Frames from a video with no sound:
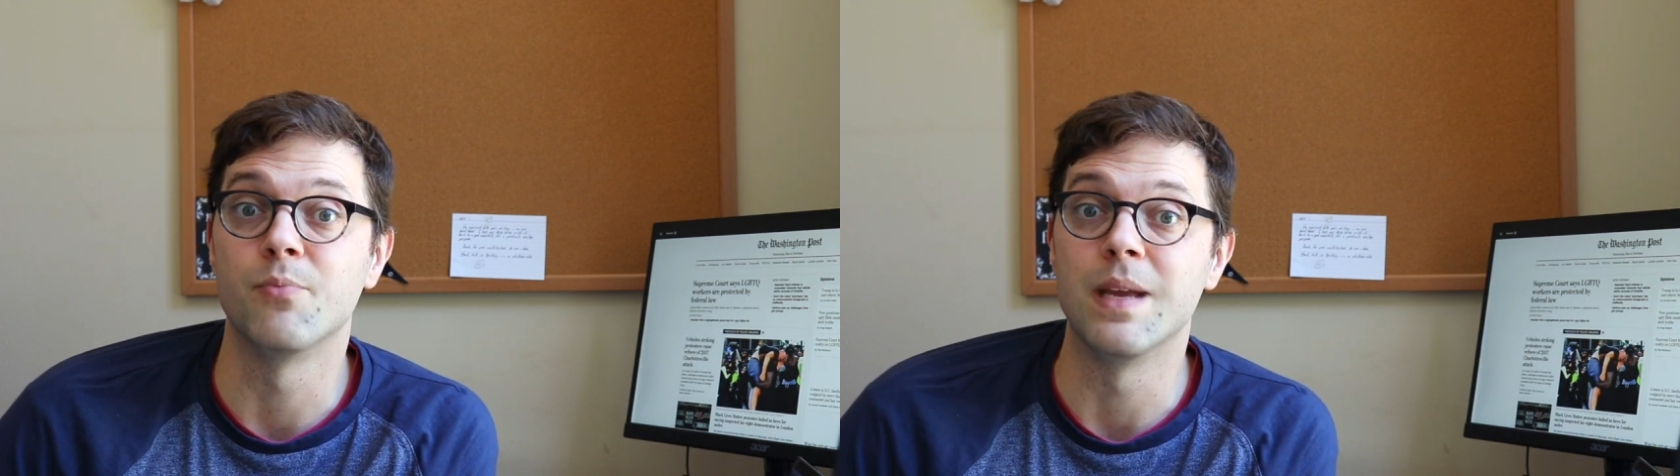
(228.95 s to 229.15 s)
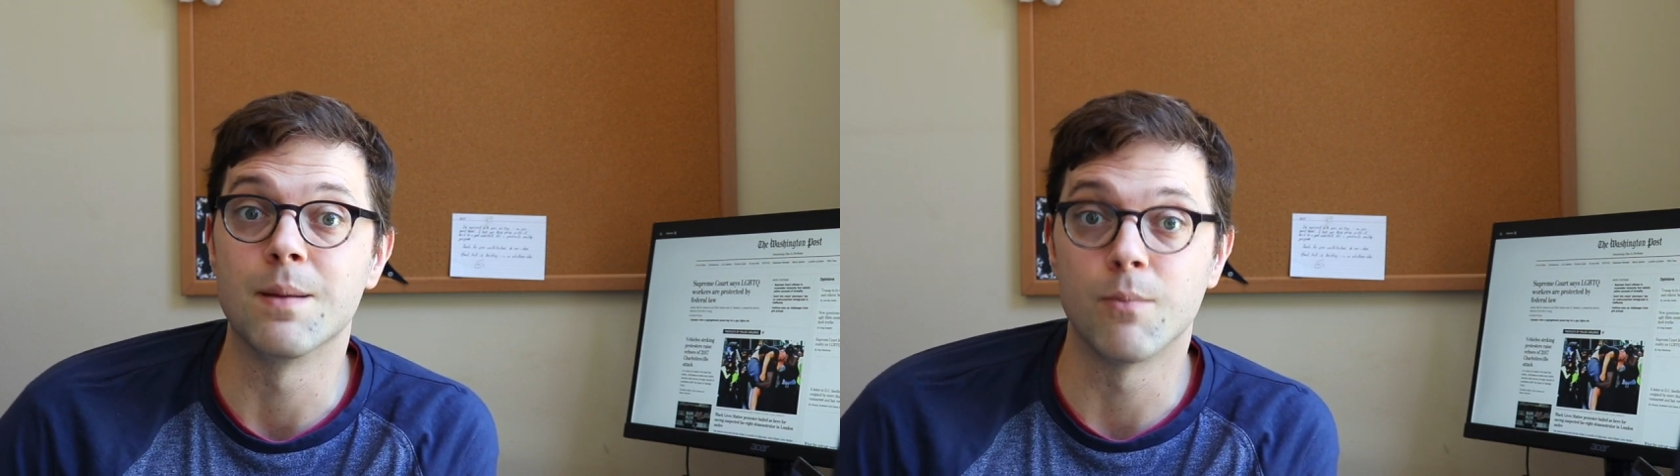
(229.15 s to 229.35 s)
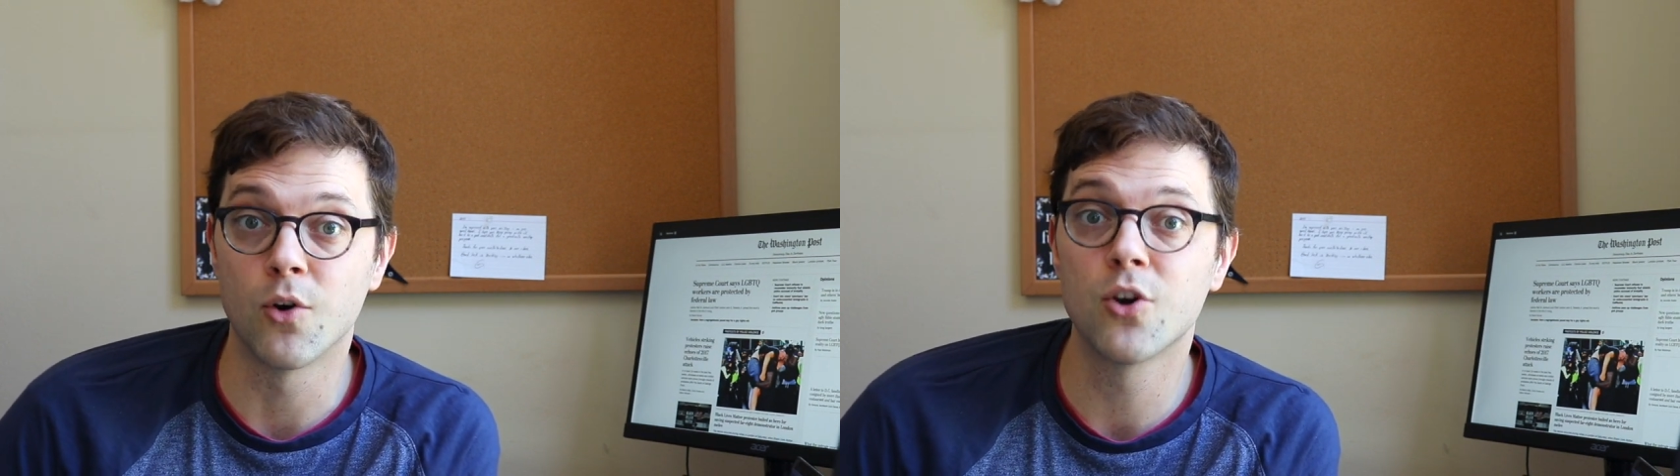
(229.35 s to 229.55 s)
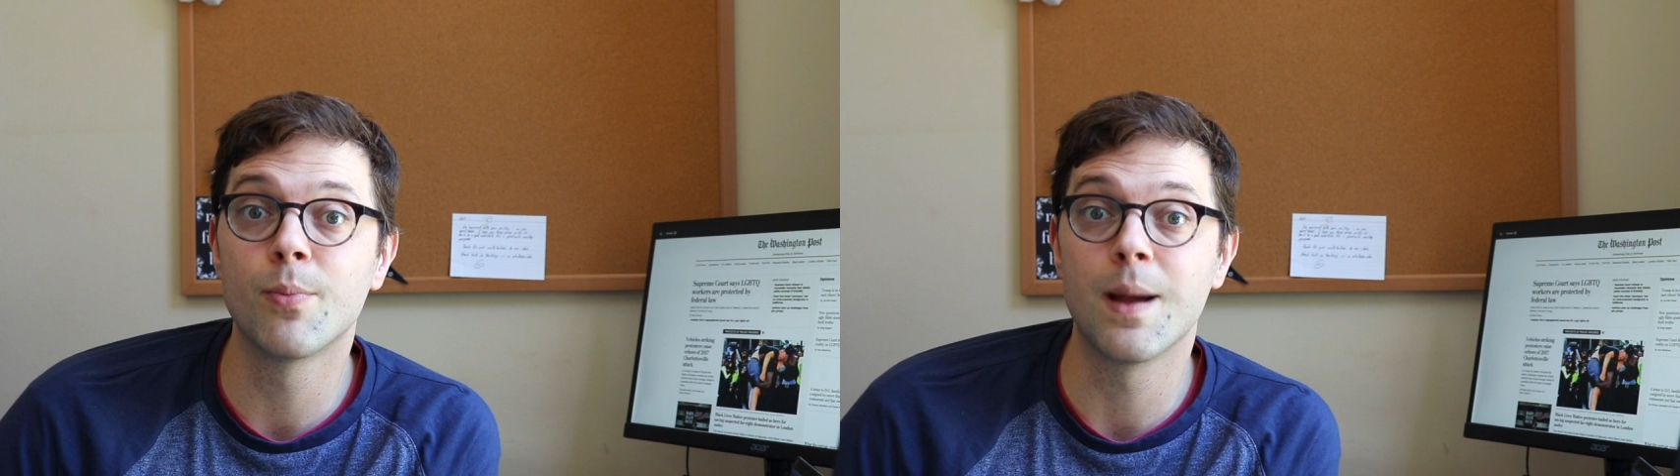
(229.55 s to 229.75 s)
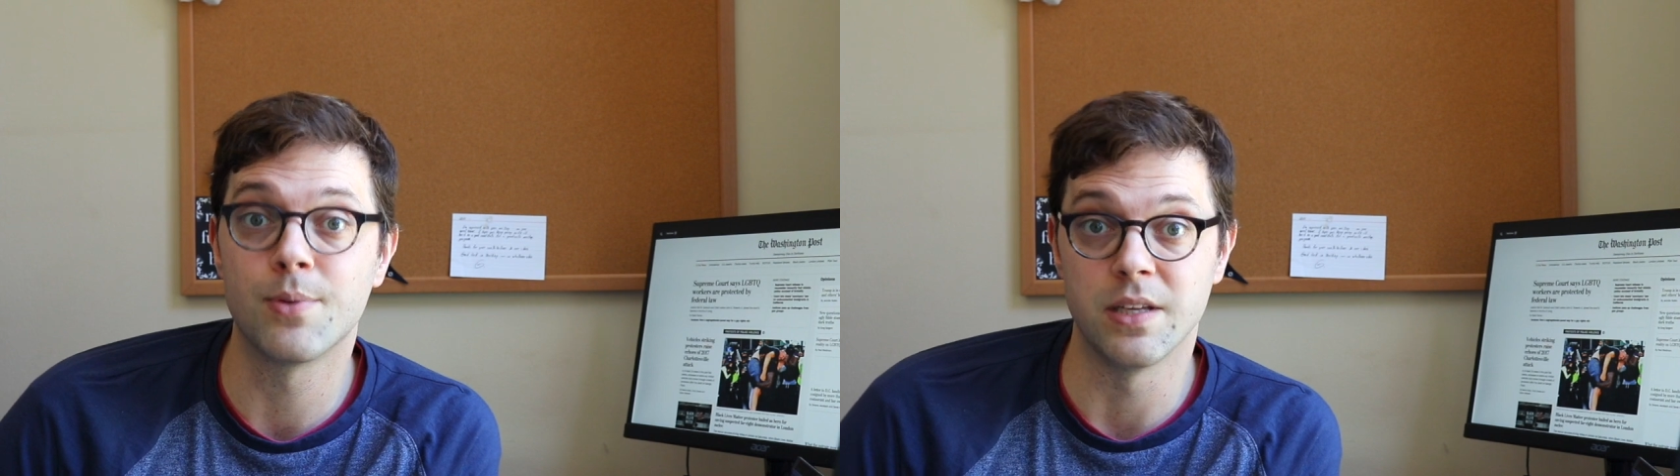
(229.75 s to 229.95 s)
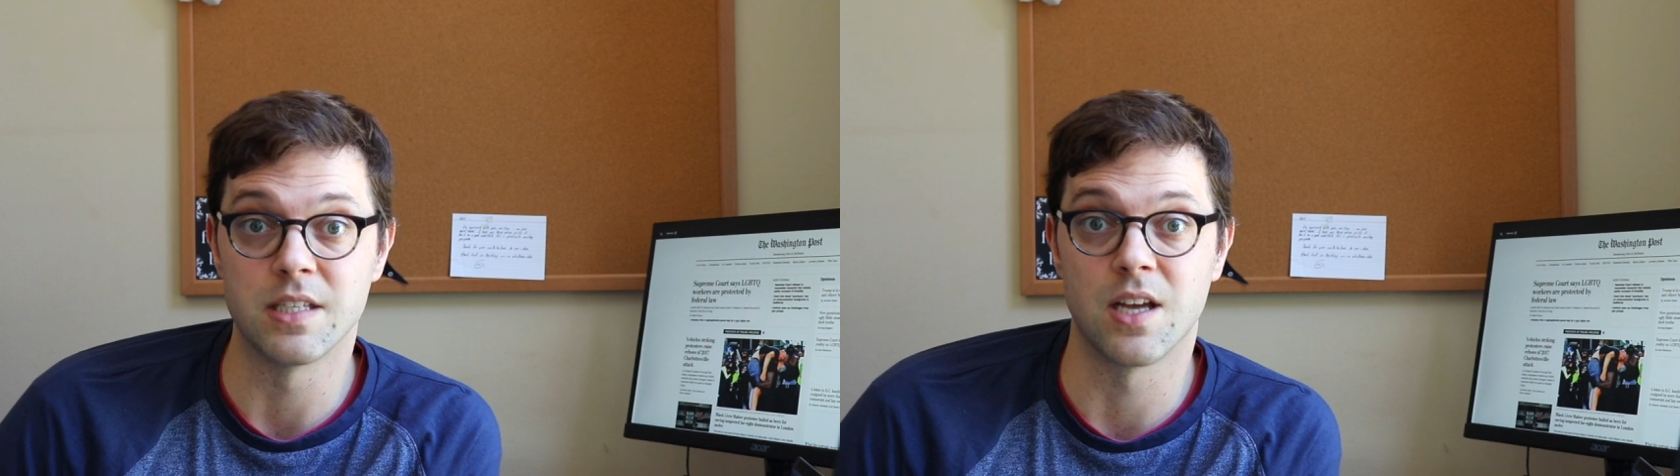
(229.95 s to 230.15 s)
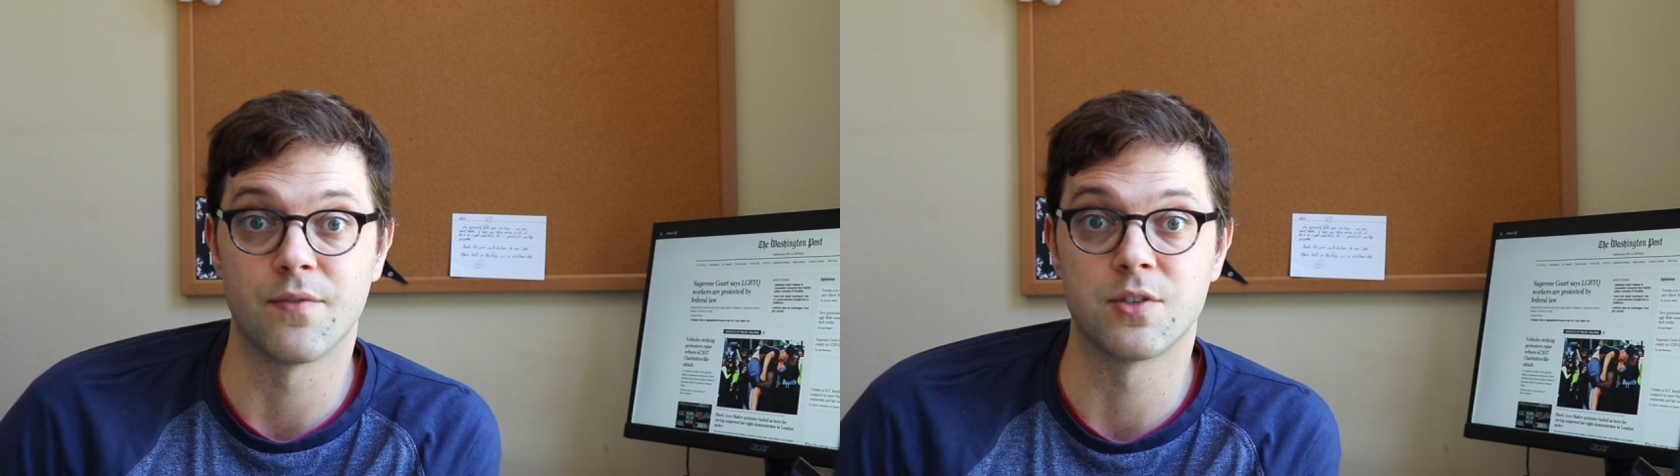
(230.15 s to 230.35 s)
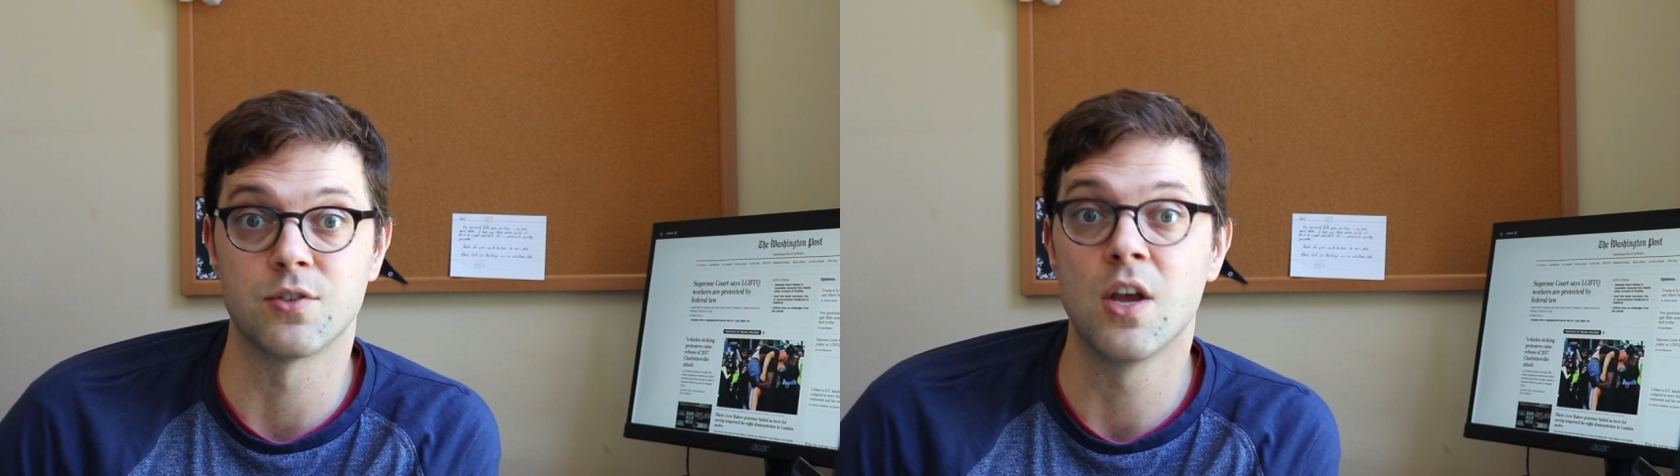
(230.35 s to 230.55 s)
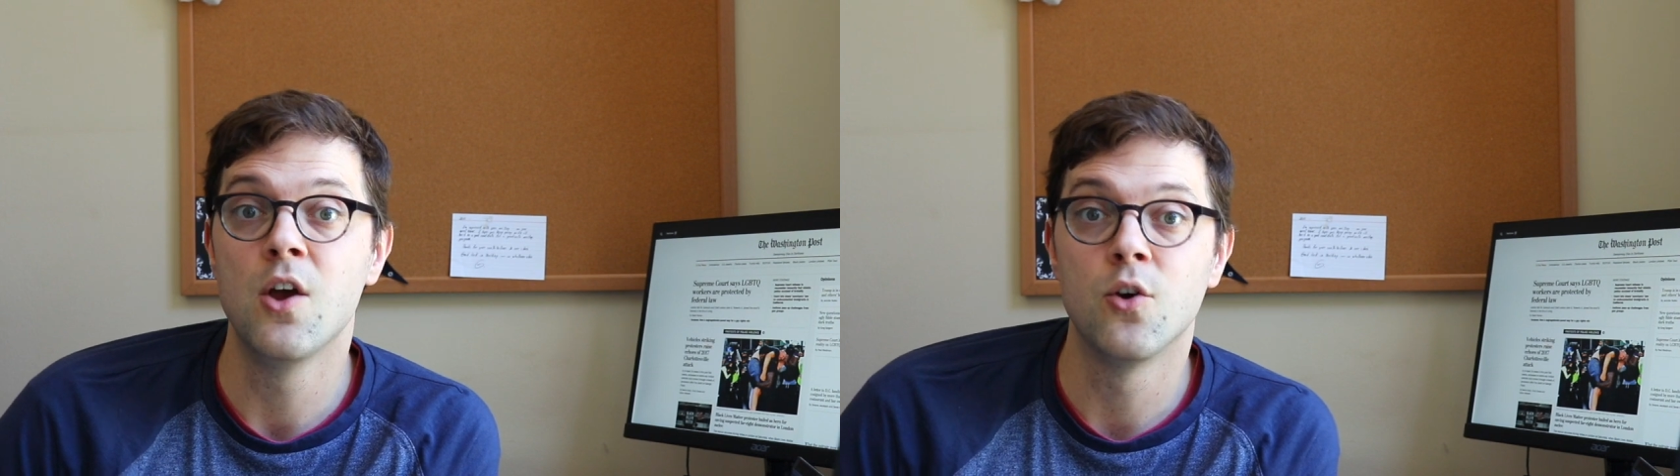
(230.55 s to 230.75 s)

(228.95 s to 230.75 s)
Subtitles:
being murdered by police officers